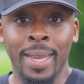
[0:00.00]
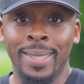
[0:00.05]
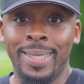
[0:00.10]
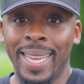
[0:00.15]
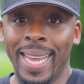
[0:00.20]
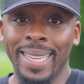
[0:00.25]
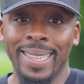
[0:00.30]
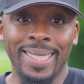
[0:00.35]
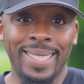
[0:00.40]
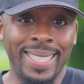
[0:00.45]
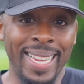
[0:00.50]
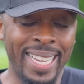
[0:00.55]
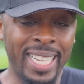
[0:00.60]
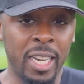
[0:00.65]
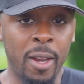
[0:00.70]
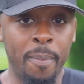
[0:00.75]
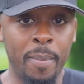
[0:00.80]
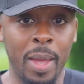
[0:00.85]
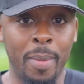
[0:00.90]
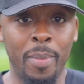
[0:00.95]
Saying the
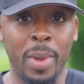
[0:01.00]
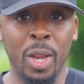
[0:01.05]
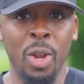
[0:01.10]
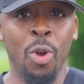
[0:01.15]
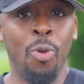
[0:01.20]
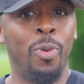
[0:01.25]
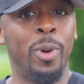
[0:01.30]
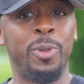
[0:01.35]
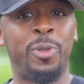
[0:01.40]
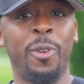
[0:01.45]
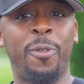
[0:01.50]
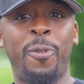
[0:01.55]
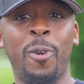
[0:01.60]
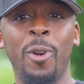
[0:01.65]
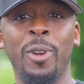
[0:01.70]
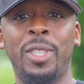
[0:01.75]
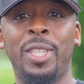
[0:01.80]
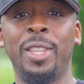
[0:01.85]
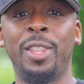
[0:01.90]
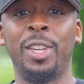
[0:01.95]
Second Amendment was
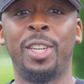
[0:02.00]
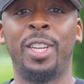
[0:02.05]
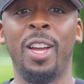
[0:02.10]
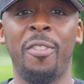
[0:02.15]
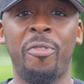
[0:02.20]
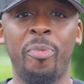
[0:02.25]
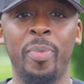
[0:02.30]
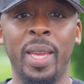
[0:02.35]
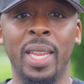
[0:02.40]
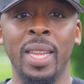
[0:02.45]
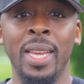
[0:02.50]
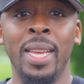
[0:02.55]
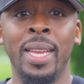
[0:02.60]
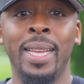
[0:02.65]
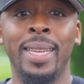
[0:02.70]
referring to the government